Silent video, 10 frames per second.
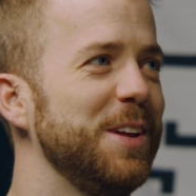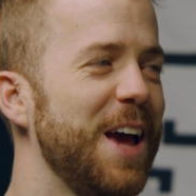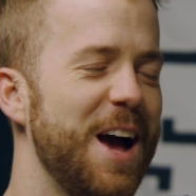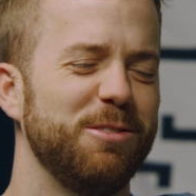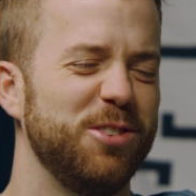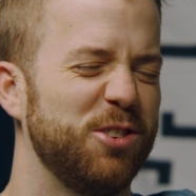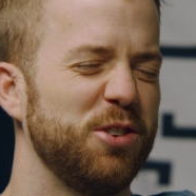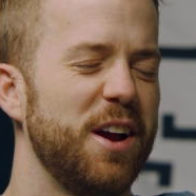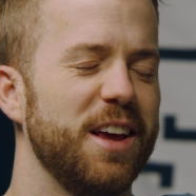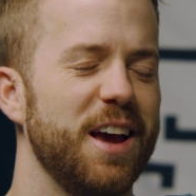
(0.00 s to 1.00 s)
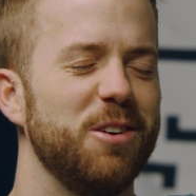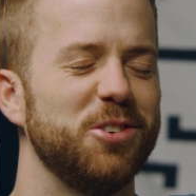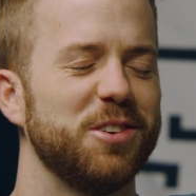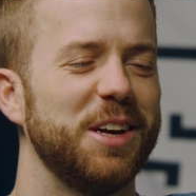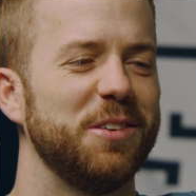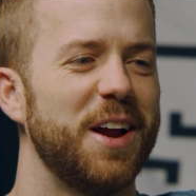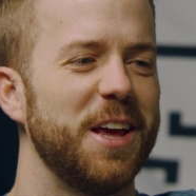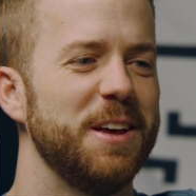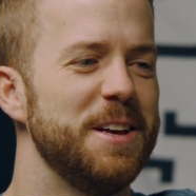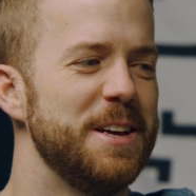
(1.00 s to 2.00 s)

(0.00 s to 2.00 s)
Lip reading: Yeah, I was just training. I was just getting ready.